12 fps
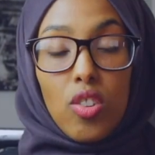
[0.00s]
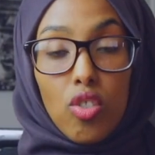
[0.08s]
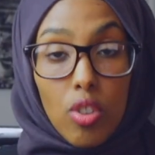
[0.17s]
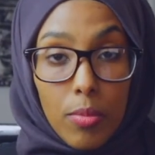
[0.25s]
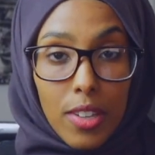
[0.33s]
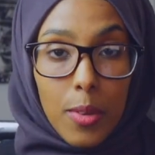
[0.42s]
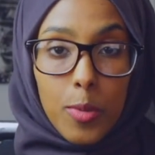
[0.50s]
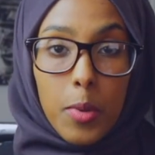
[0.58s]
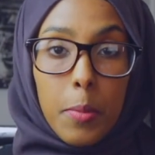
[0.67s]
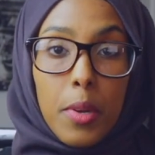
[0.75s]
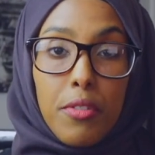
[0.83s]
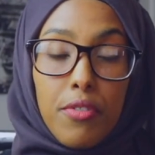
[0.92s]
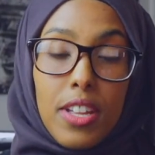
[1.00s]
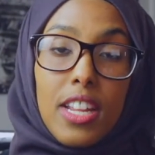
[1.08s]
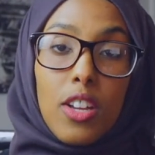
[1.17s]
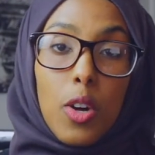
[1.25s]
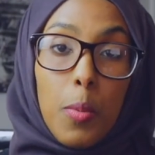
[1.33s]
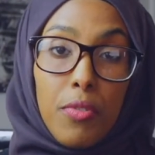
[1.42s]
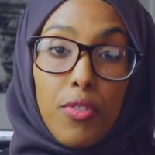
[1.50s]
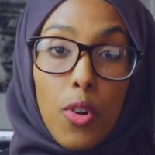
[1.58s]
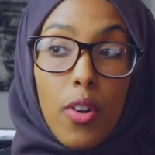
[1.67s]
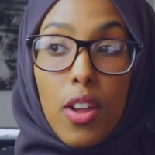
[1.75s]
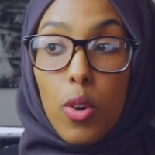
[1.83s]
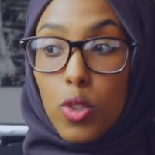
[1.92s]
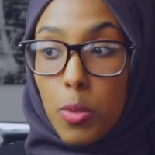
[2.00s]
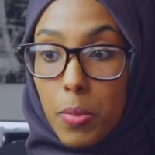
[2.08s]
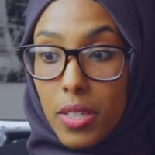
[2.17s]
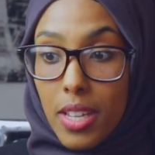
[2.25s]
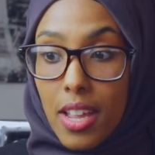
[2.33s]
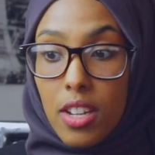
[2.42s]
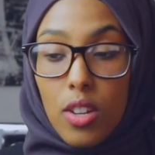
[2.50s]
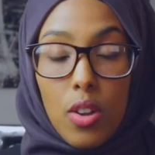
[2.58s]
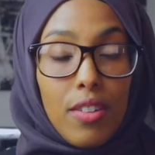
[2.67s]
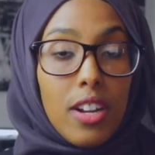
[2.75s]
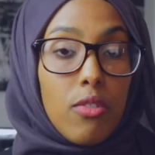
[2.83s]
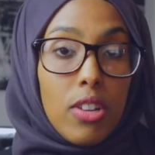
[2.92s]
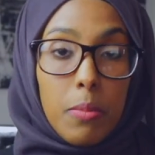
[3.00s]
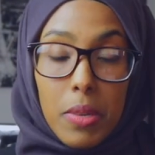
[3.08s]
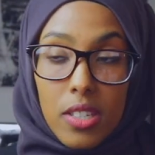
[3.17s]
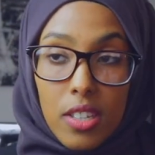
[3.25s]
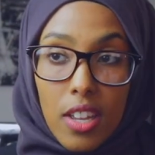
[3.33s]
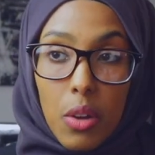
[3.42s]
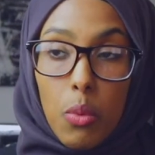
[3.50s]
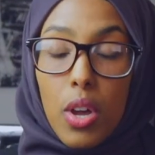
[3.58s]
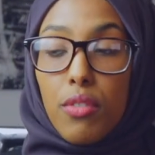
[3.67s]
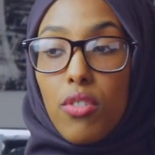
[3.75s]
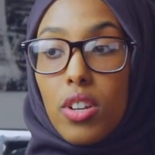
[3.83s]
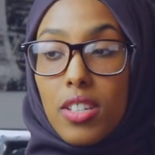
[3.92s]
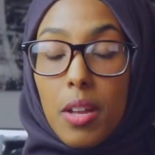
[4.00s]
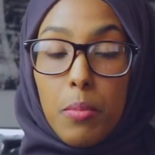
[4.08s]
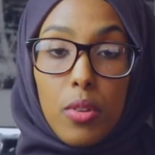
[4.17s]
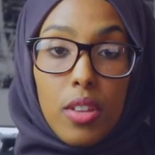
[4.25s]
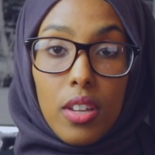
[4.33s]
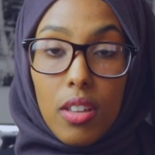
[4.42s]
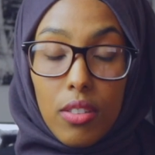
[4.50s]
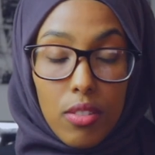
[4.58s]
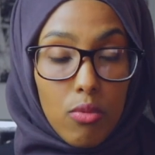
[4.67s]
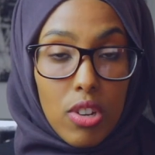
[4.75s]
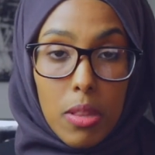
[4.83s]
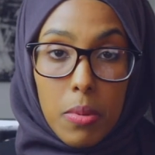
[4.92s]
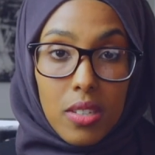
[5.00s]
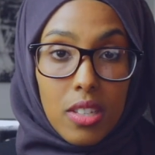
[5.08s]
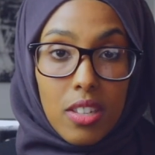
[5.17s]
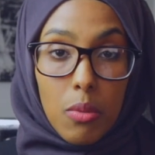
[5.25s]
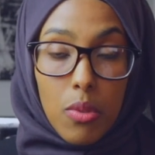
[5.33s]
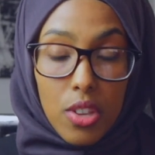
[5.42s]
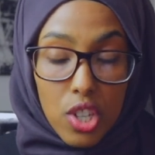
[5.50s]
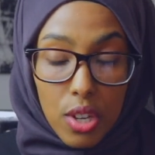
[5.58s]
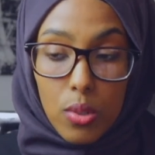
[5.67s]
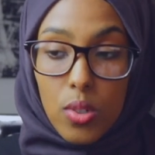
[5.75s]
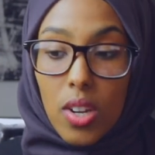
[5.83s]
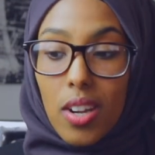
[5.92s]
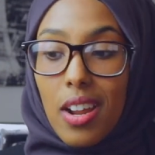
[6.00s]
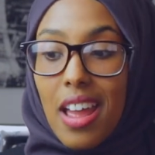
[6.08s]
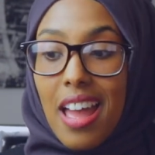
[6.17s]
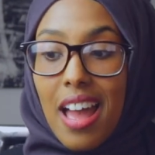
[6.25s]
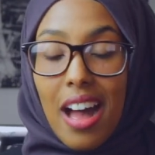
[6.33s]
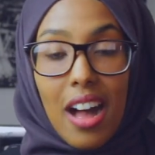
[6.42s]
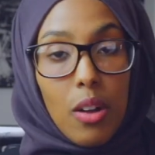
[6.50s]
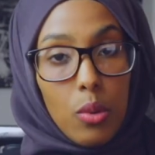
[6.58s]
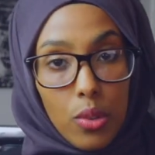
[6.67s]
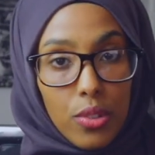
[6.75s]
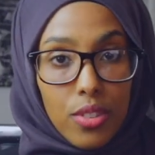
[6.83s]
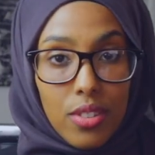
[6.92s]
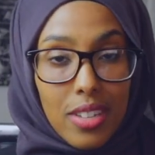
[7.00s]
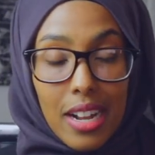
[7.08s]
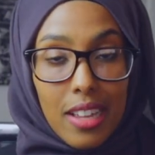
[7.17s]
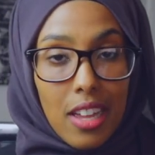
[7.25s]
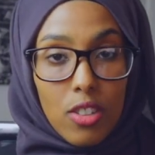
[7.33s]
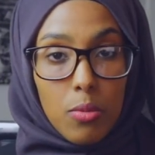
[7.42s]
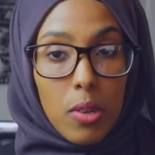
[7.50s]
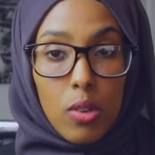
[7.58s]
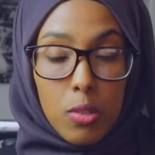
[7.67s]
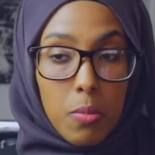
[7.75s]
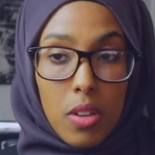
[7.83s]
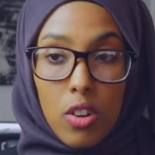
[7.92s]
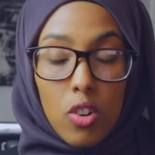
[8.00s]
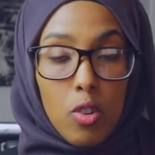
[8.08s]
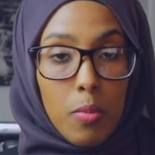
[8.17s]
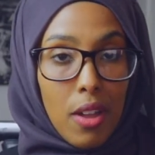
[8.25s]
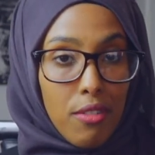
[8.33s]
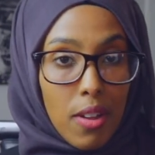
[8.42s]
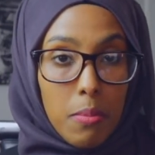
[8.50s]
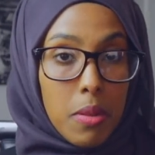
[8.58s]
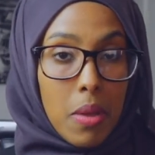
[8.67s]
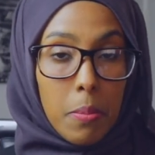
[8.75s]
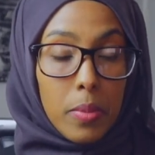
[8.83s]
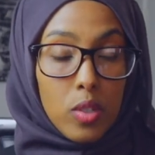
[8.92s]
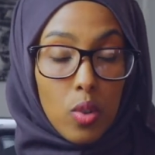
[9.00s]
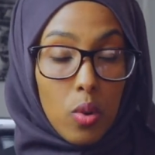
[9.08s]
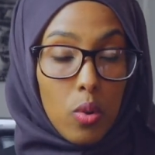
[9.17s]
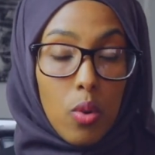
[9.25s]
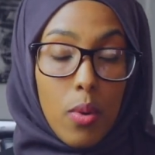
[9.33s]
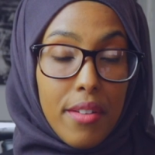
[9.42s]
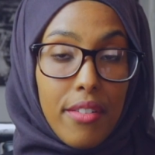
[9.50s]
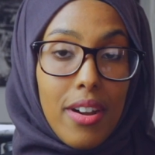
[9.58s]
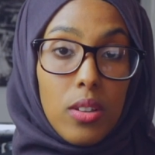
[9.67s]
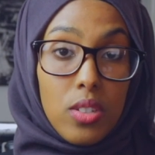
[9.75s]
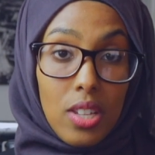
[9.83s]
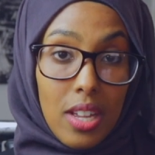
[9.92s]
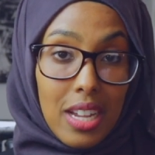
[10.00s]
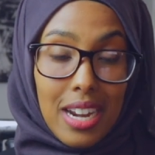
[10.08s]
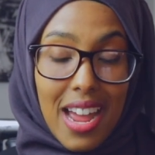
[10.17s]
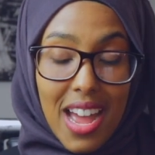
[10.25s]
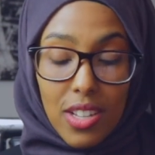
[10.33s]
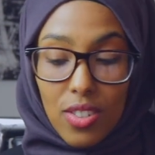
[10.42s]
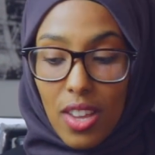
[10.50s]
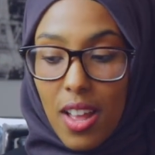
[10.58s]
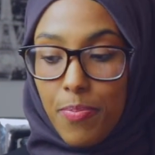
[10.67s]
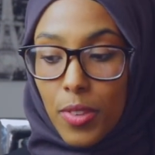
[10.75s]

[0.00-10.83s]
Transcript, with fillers: Sometimes when I'm not feeling up for it 100%, you know, I've had a really busy day at work, for example, that gets a really busy day with the children, I will delegate to my husband or my family members or whoever else I can ask.